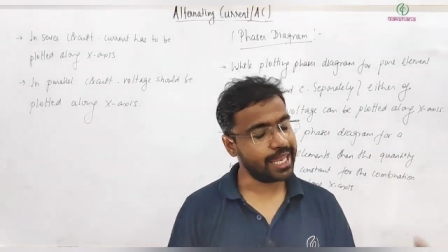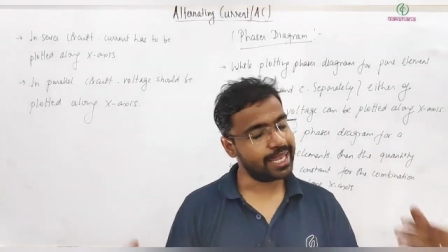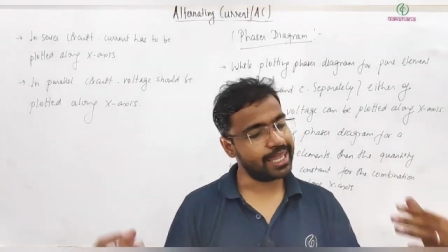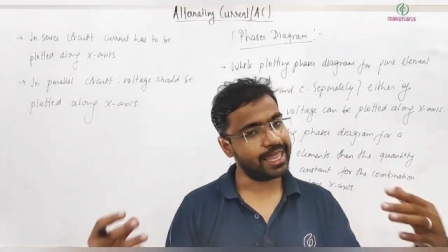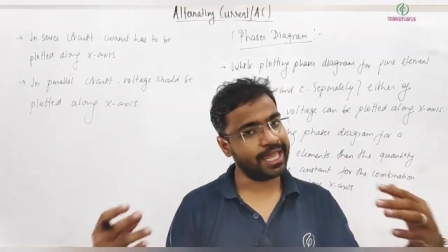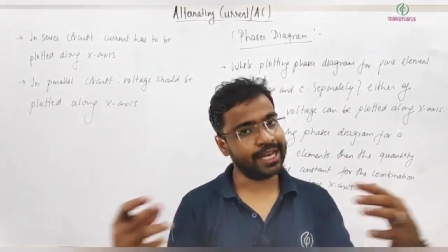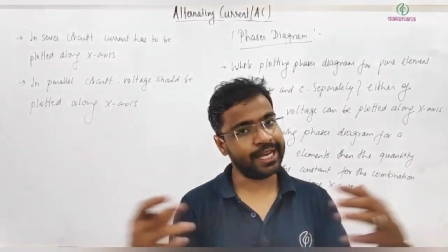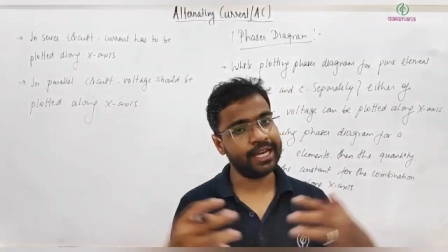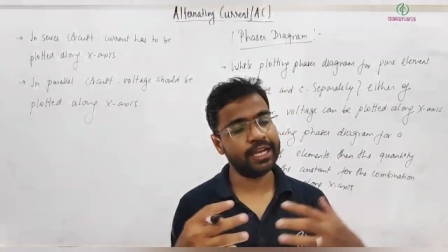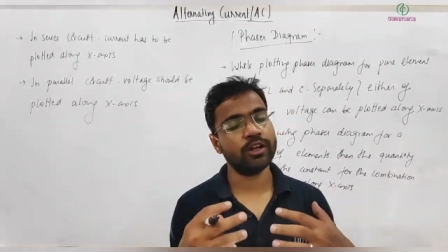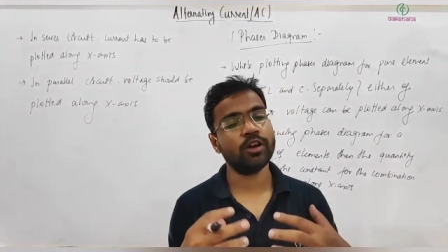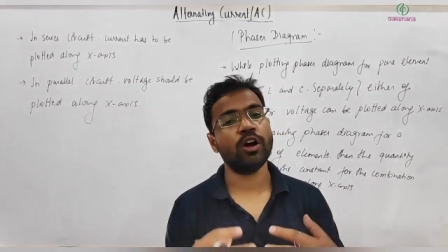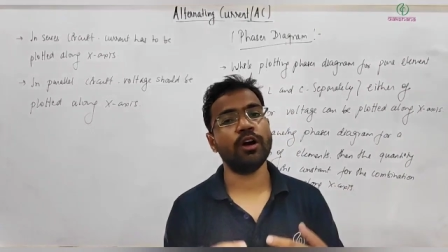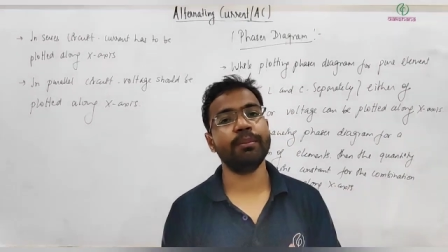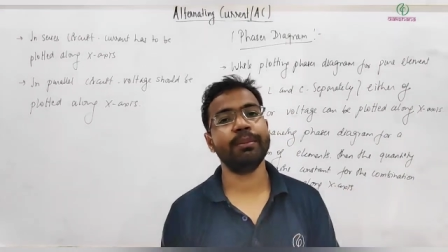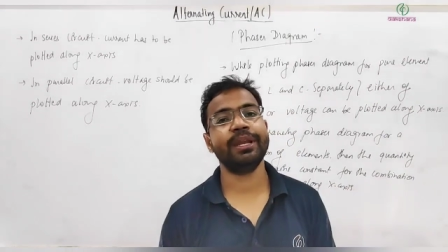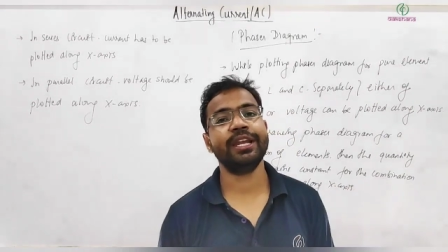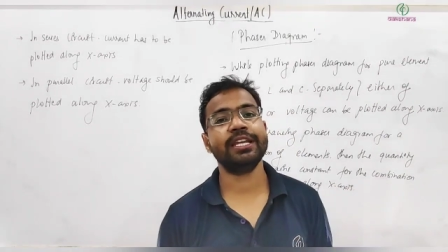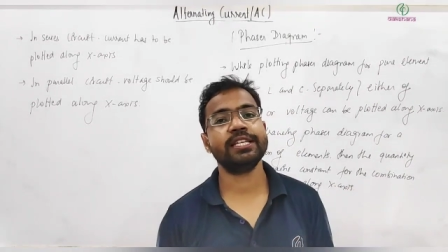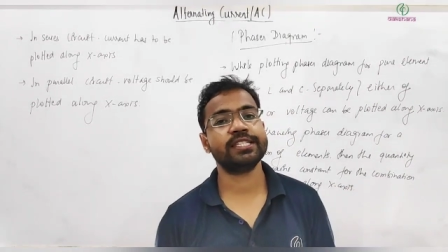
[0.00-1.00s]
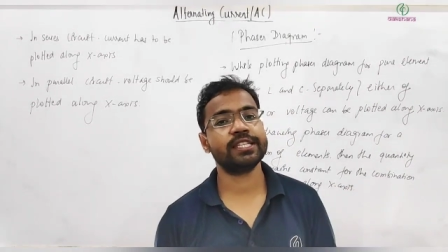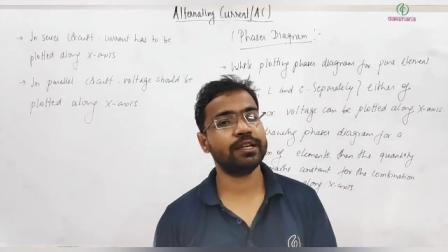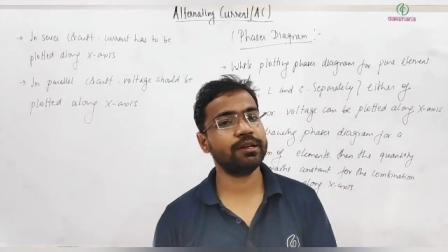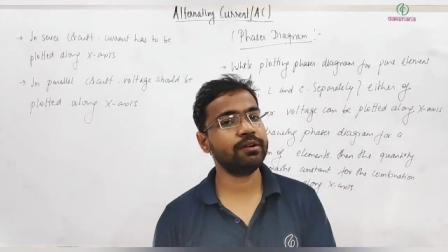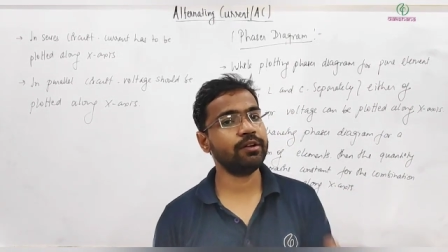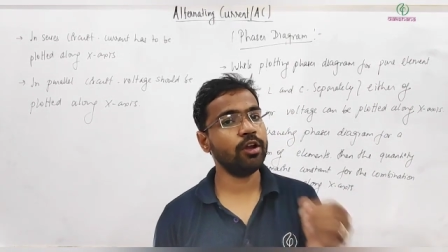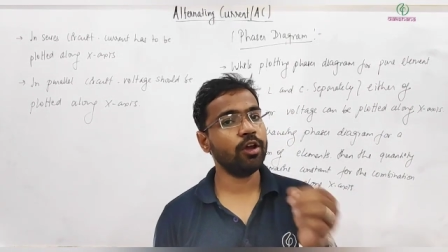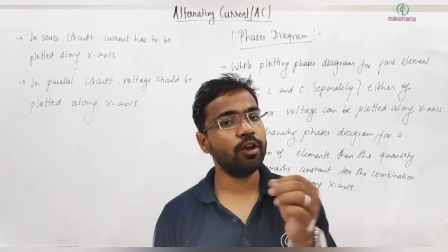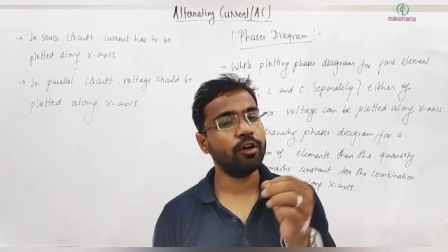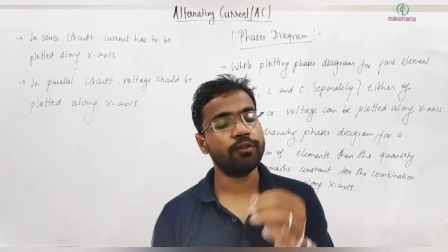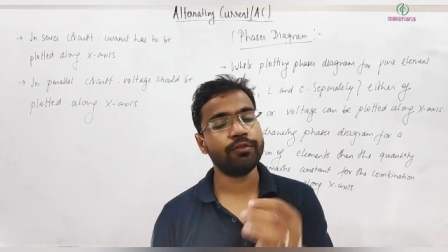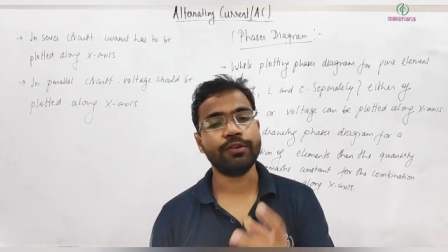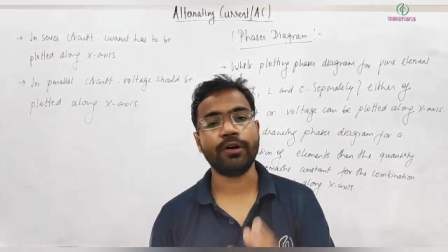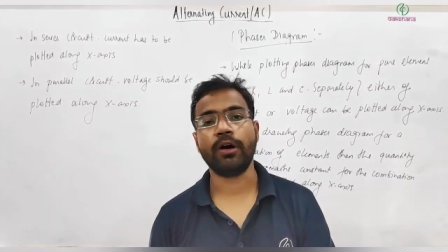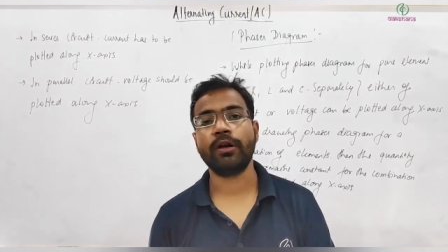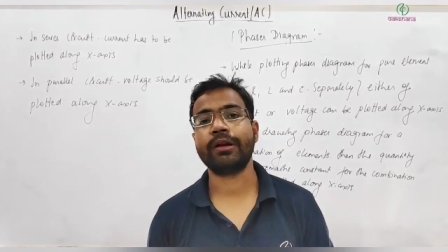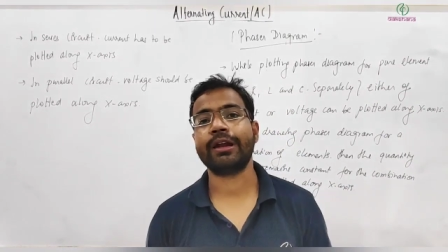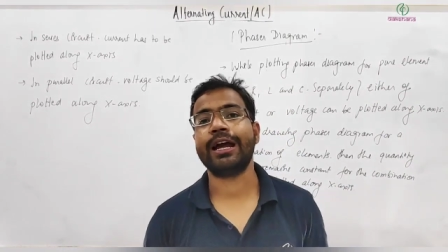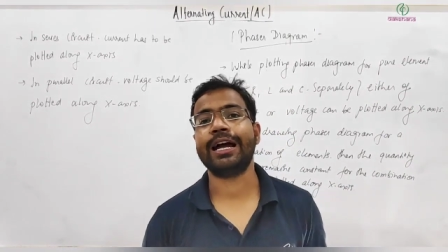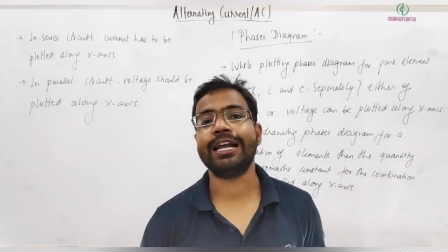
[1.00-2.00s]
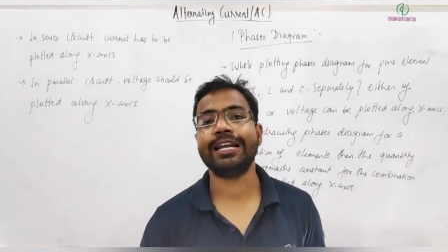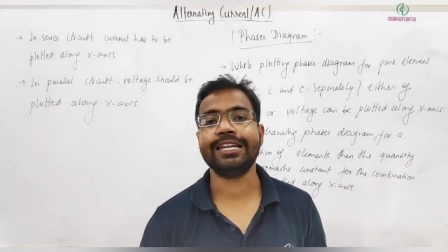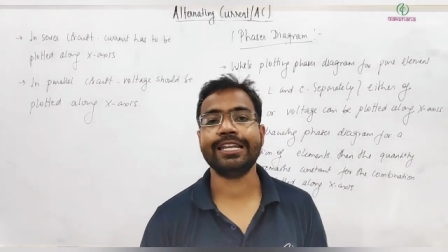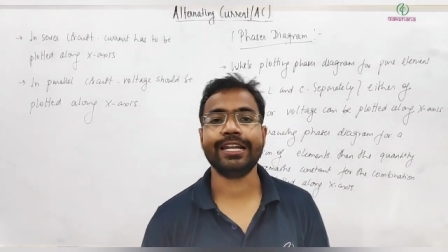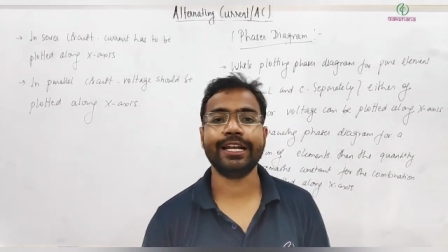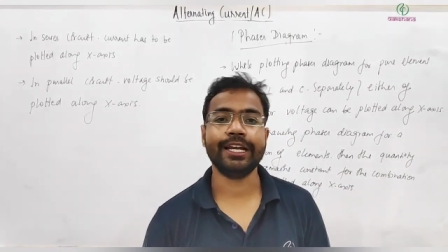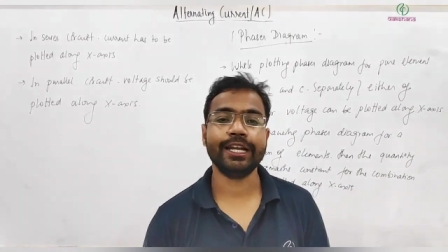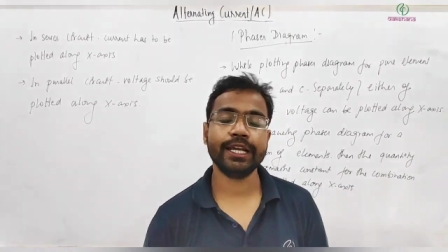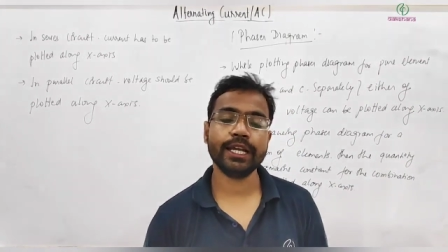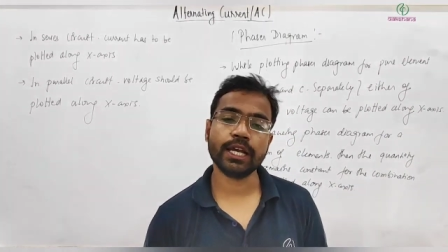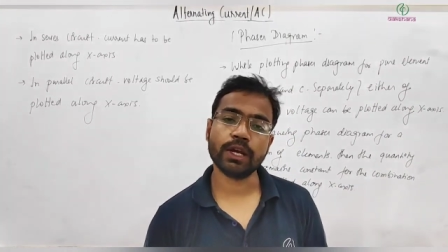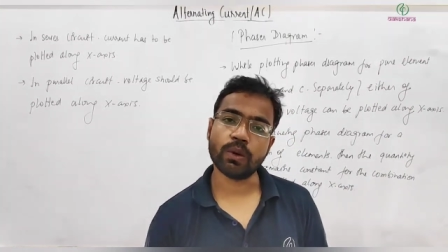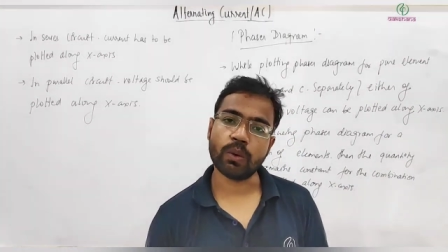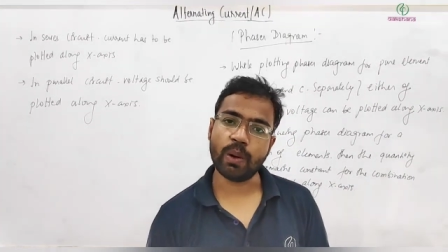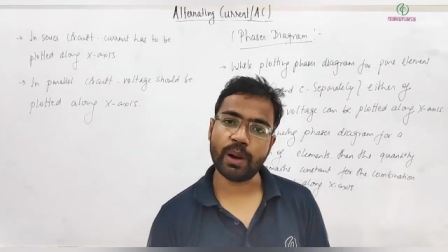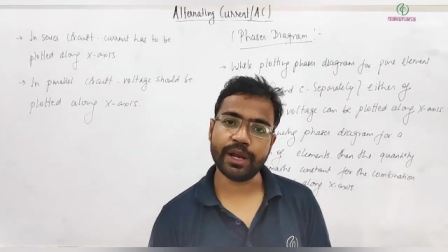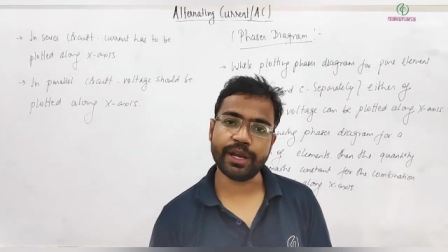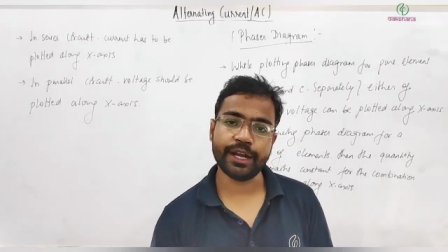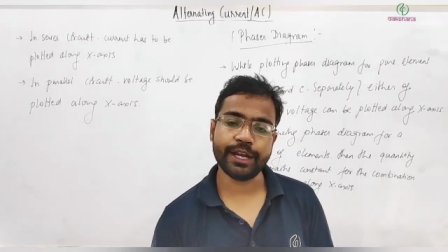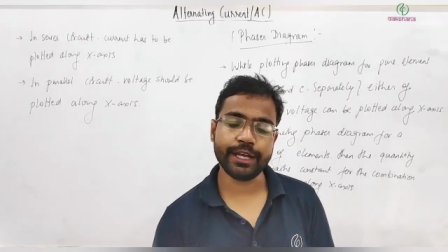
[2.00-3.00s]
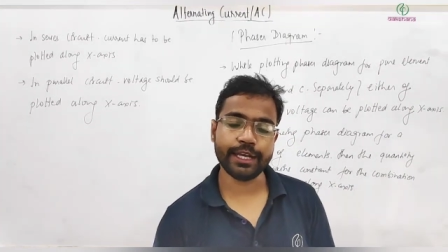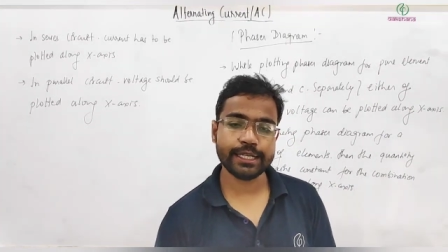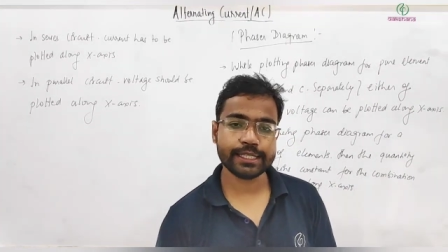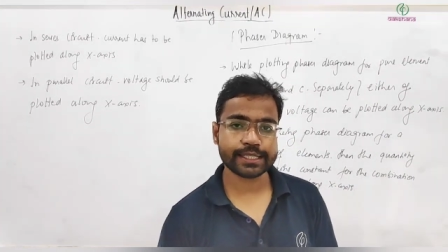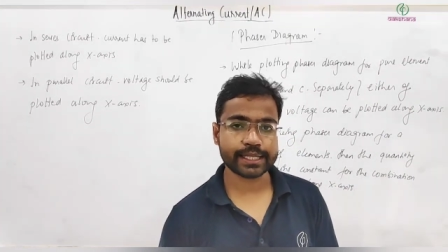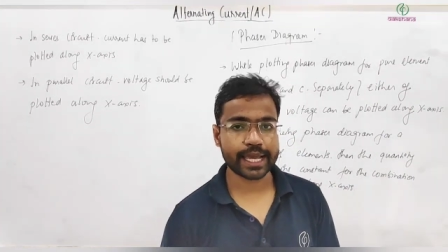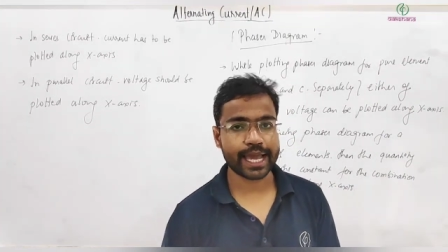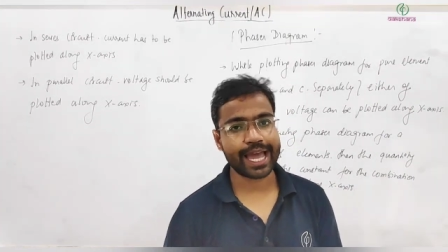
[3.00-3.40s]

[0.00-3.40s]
then in combination for alternating quantities,